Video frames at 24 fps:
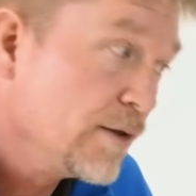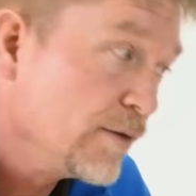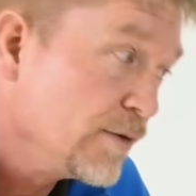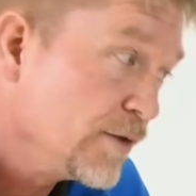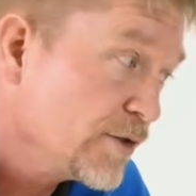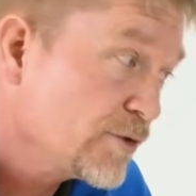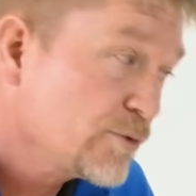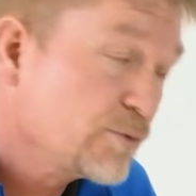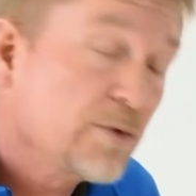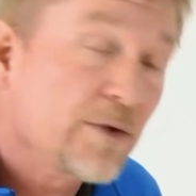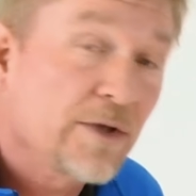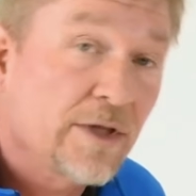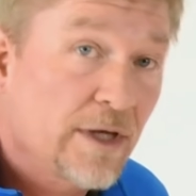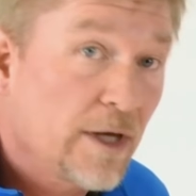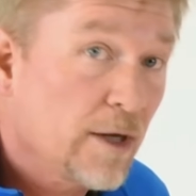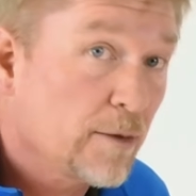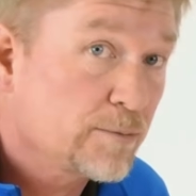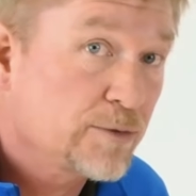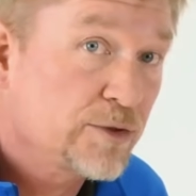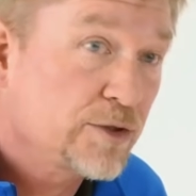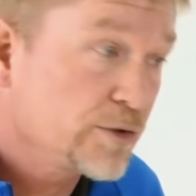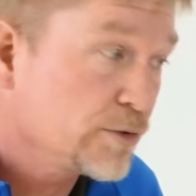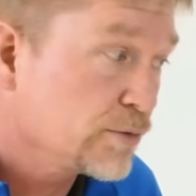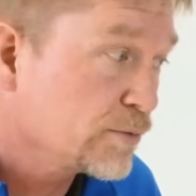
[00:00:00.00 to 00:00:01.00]
this really
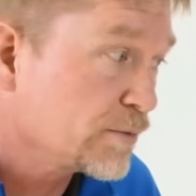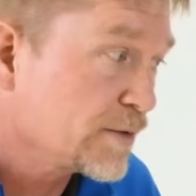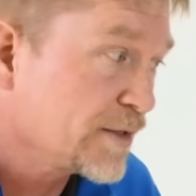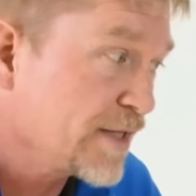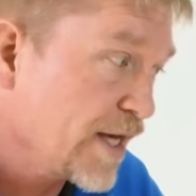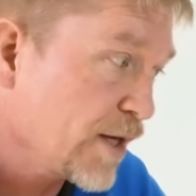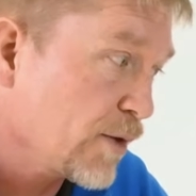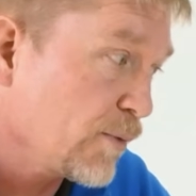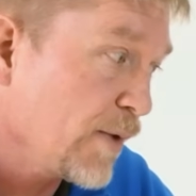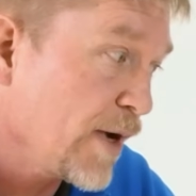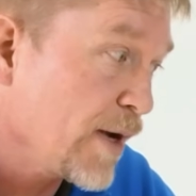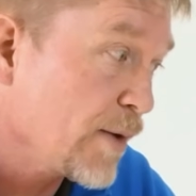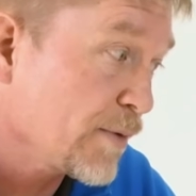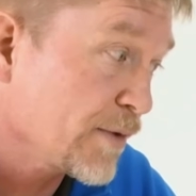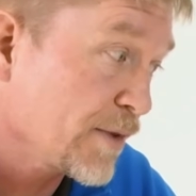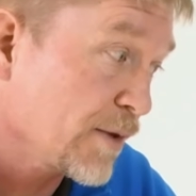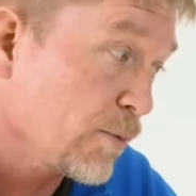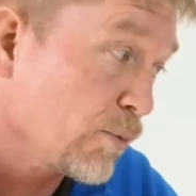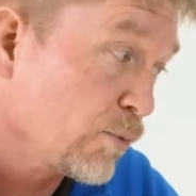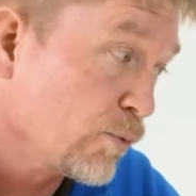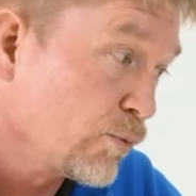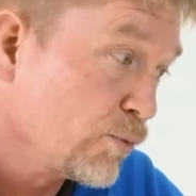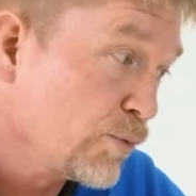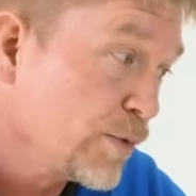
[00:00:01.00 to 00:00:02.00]
helps you get away with
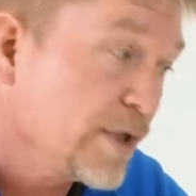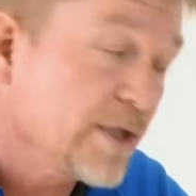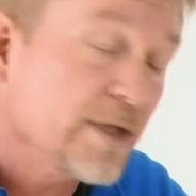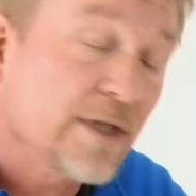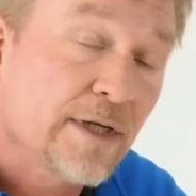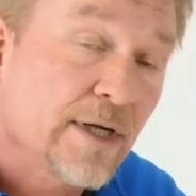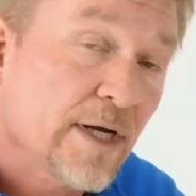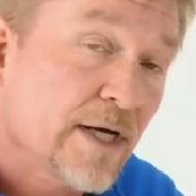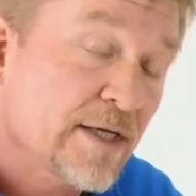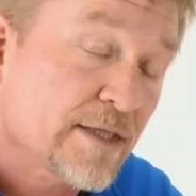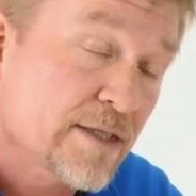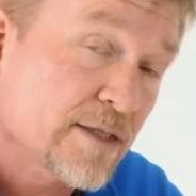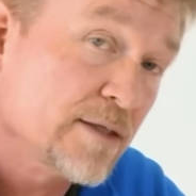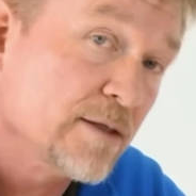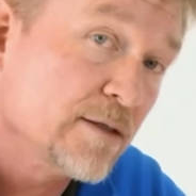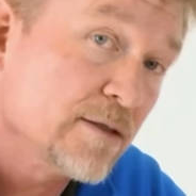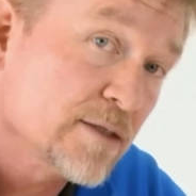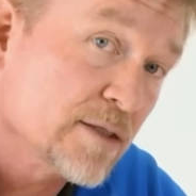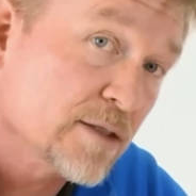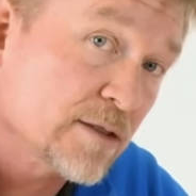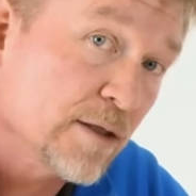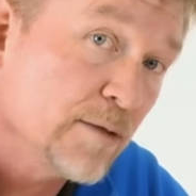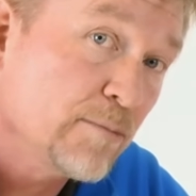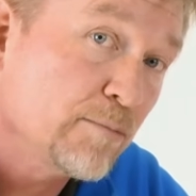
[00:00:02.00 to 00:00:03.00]
a really nice
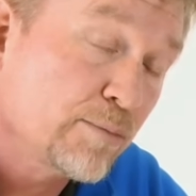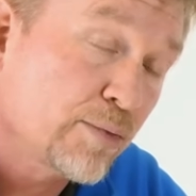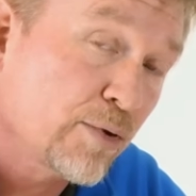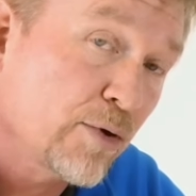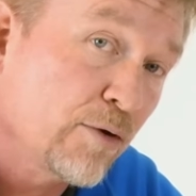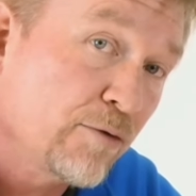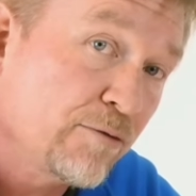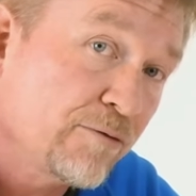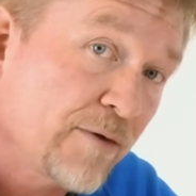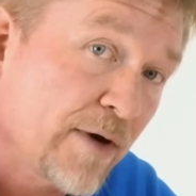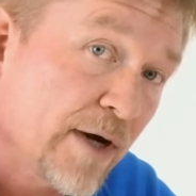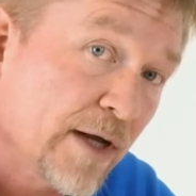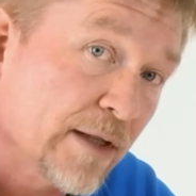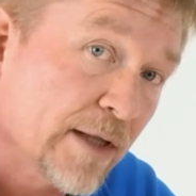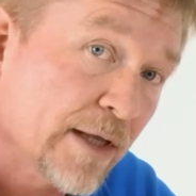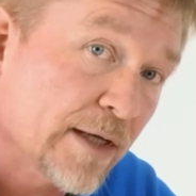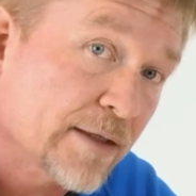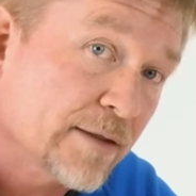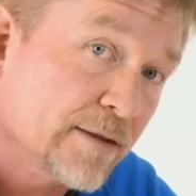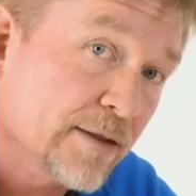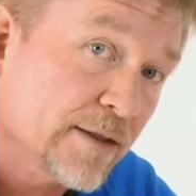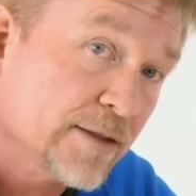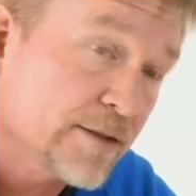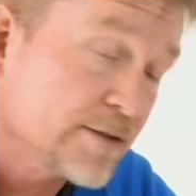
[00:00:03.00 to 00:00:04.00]
slim profile
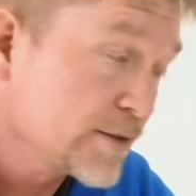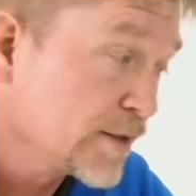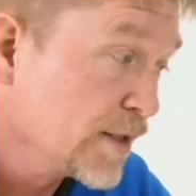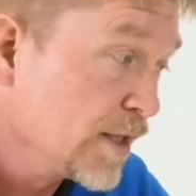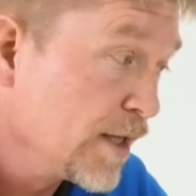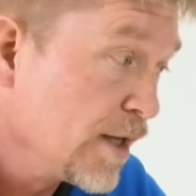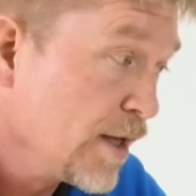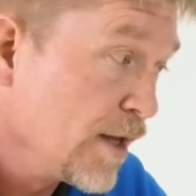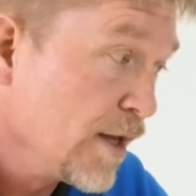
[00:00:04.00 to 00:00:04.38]
like this,